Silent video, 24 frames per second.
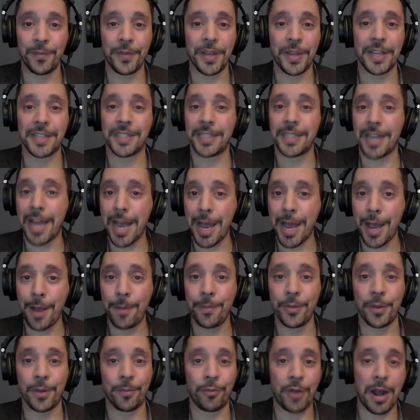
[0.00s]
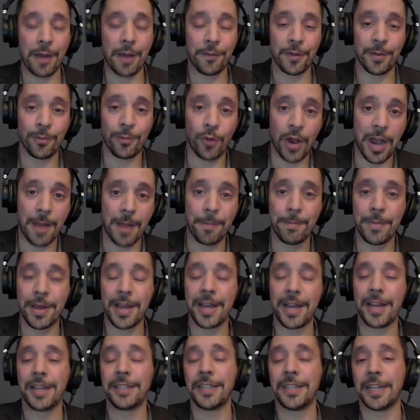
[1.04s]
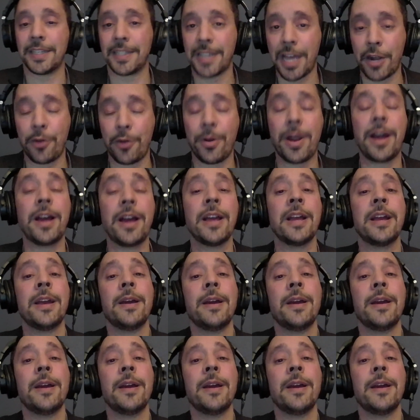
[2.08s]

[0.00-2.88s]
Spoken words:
Islam, the Prophet Muhammad, etc.